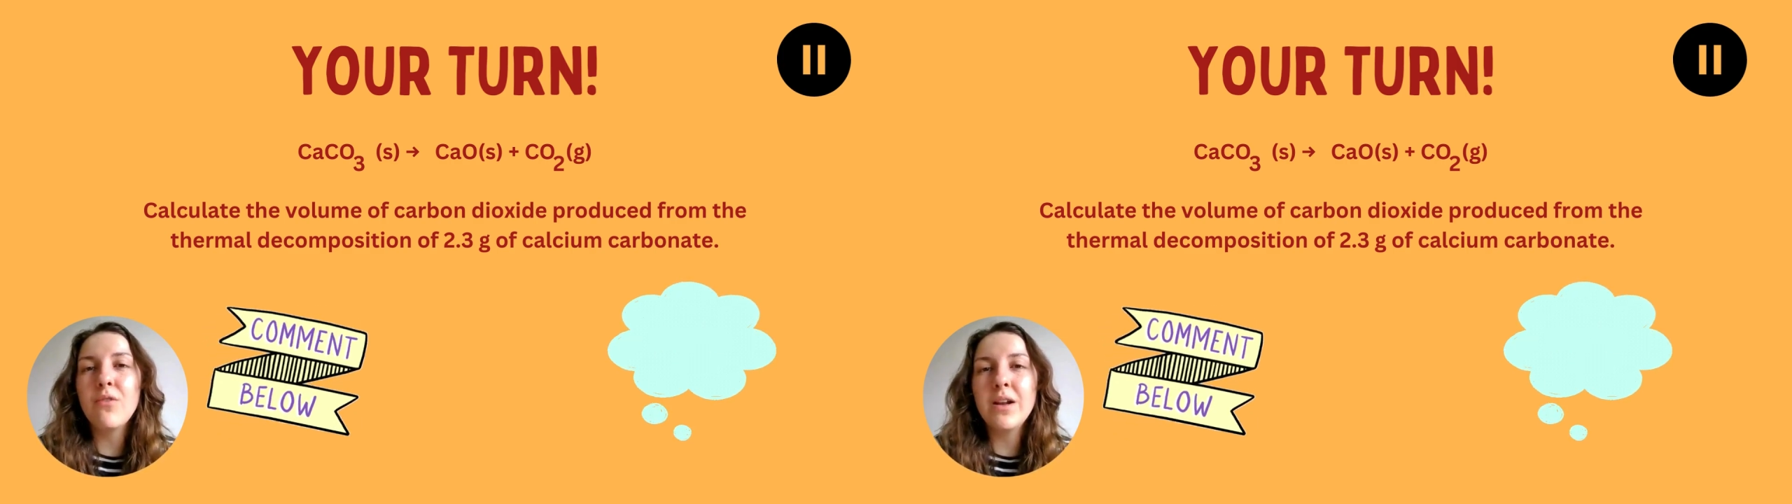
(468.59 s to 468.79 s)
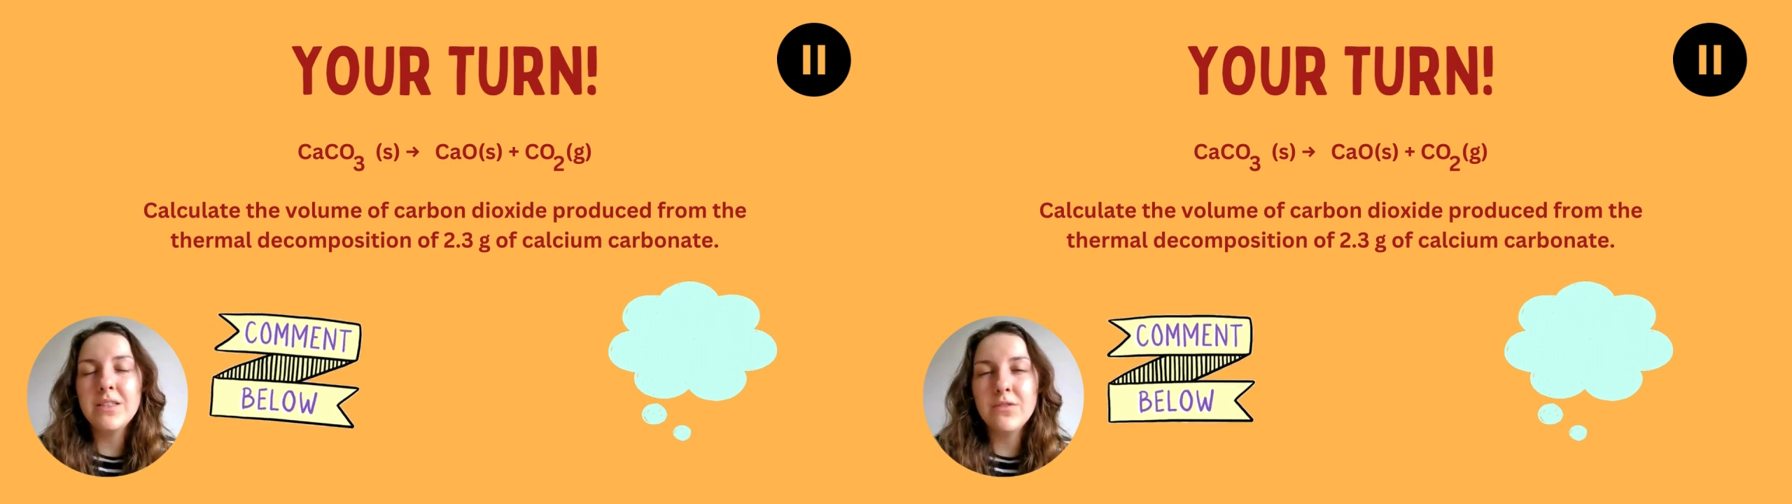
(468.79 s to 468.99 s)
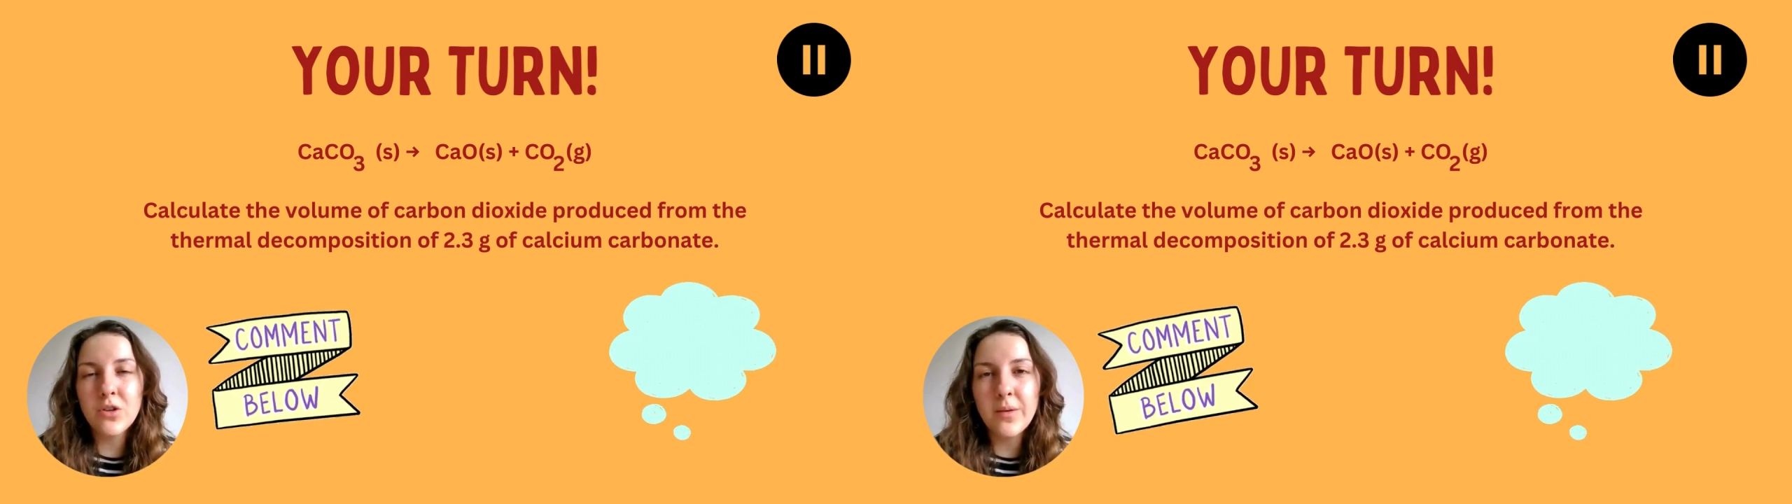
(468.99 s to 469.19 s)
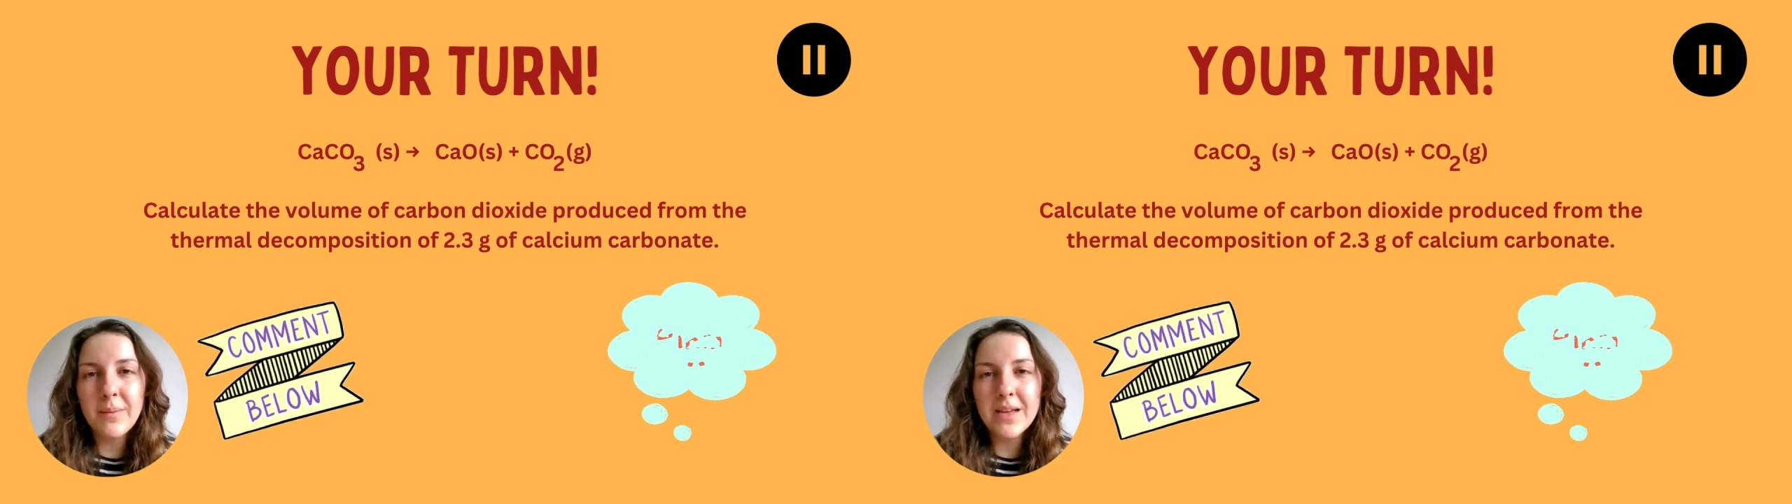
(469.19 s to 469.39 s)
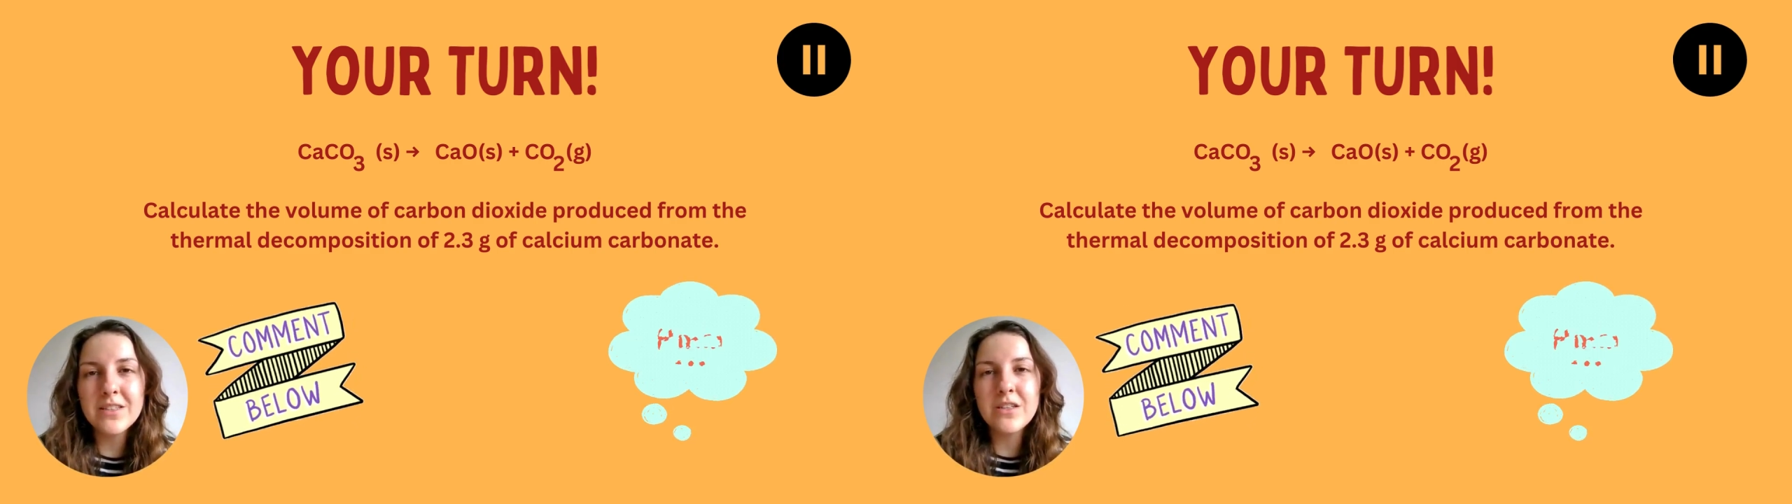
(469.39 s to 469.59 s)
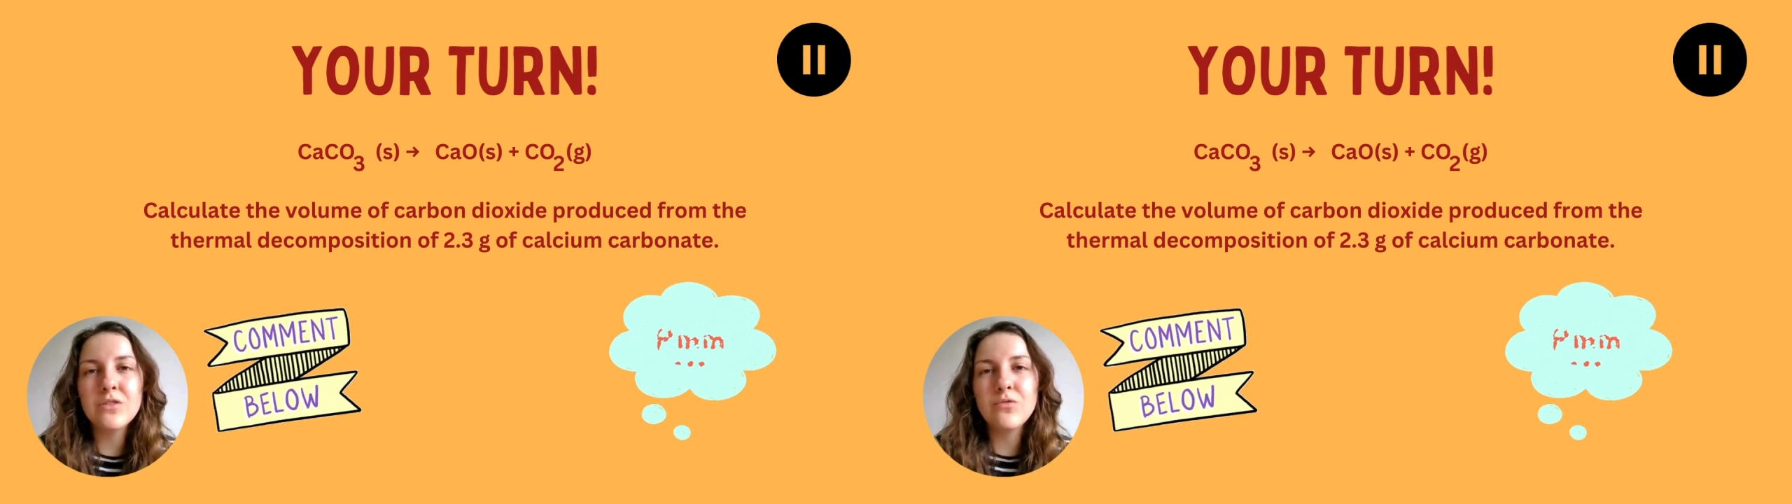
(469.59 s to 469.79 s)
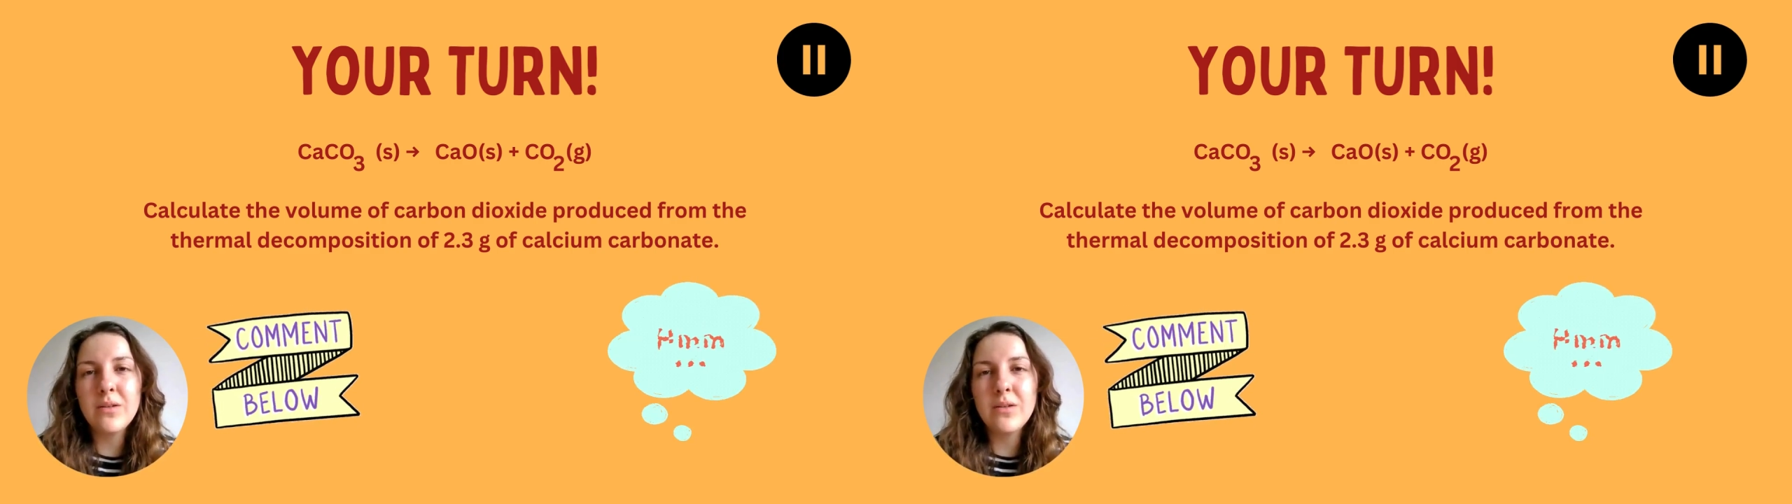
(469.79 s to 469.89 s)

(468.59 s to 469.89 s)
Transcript: relative atomic masses,